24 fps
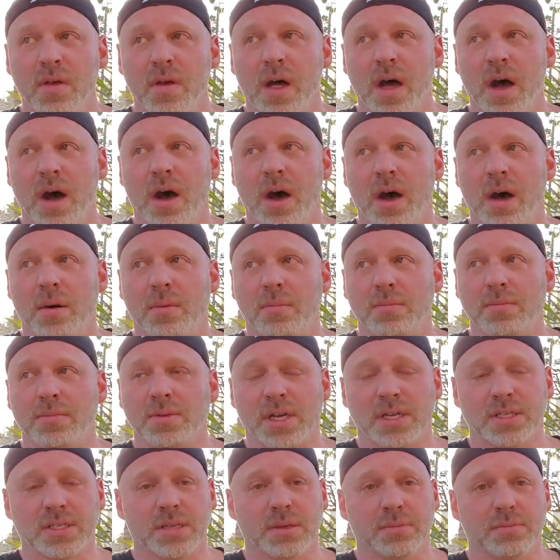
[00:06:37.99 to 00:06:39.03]
Um, yeah,
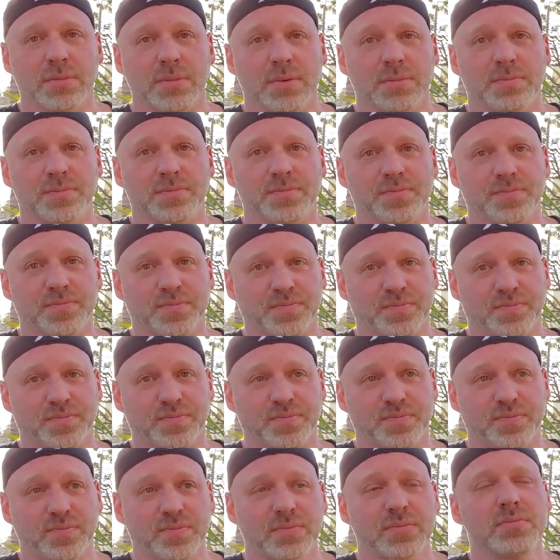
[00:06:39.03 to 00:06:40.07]
but she's got you as a coach.